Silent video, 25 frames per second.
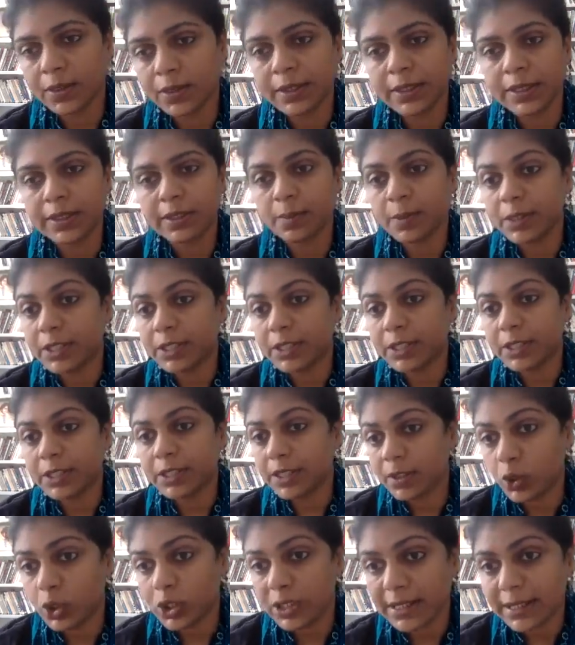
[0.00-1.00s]
especially
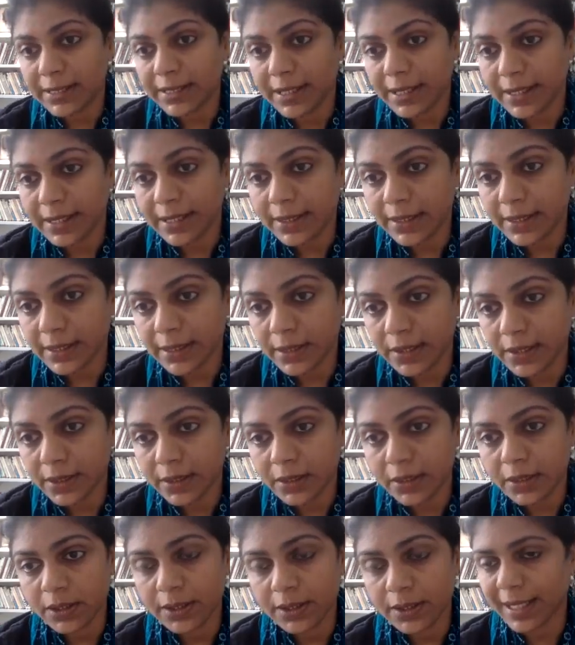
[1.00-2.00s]
social science
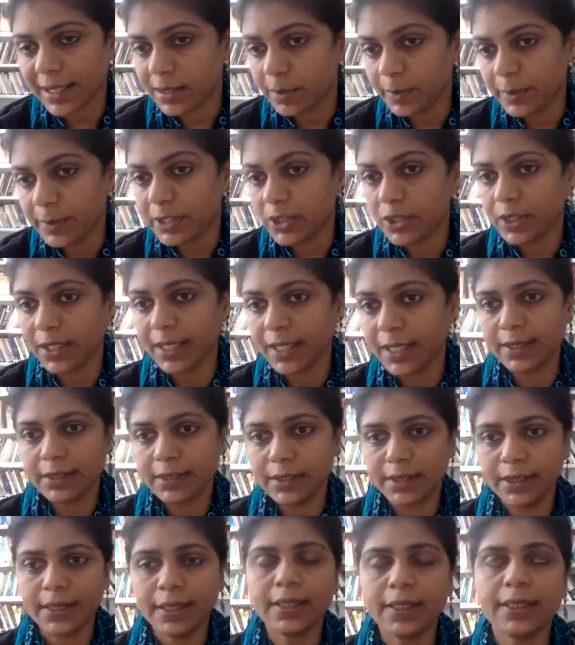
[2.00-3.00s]
research, has been
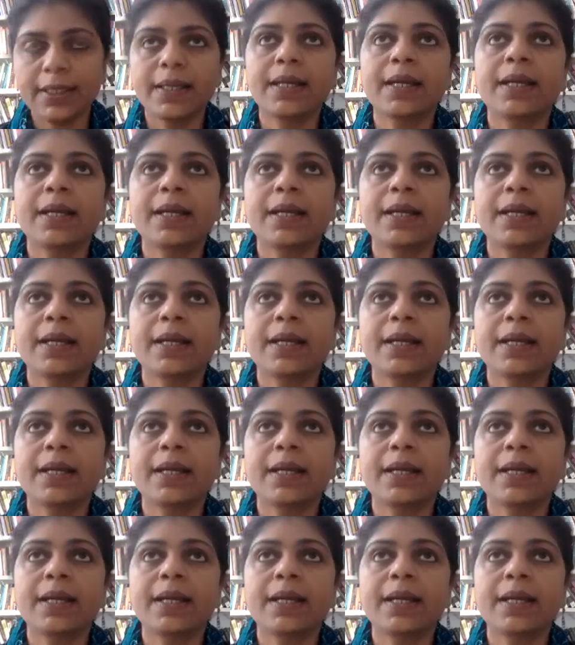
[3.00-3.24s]
challenging.